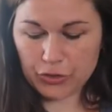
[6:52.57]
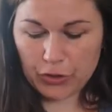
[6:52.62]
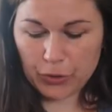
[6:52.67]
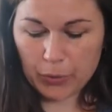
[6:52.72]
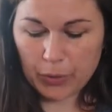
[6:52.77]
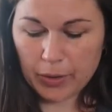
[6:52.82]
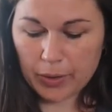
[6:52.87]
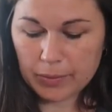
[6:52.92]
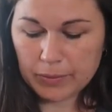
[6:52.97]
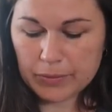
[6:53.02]
to
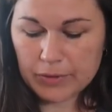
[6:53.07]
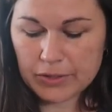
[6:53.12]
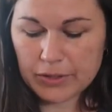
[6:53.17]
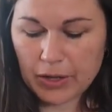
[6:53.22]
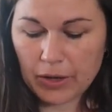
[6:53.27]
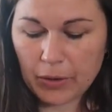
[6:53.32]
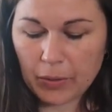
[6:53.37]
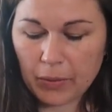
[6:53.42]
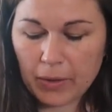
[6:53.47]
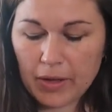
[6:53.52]
them.
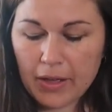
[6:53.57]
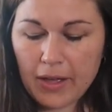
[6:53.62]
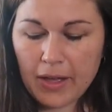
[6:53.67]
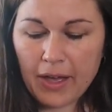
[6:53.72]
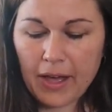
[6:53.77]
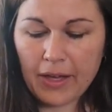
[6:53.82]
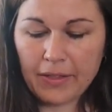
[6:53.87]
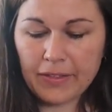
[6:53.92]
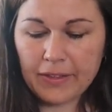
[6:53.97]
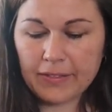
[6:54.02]
So
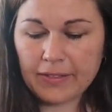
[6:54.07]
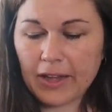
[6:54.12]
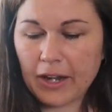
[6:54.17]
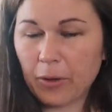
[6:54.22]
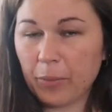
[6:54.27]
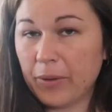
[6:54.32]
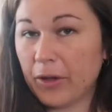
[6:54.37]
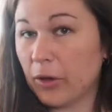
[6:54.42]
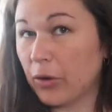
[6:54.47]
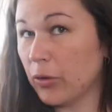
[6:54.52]
I think
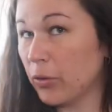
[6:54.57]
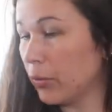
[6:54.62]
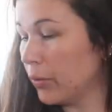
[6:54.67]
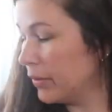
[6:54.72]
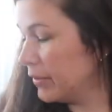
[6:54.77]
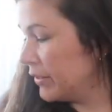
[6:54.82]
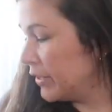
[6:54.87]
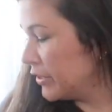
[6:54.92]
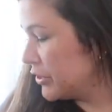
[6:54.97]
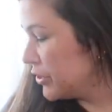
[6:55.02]
that'll be a cool
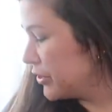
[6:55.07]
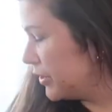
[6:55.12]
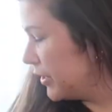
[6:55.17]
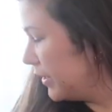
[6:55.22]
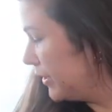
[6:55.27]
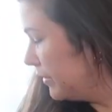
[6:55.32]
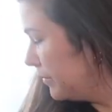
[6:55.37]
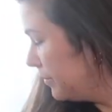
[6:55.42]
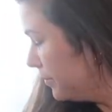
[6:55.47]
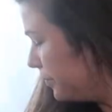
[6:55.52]

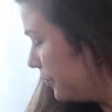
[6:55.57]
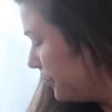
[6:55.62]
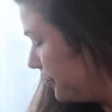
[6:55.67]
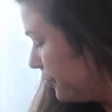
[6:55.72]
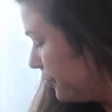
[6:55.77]
addition.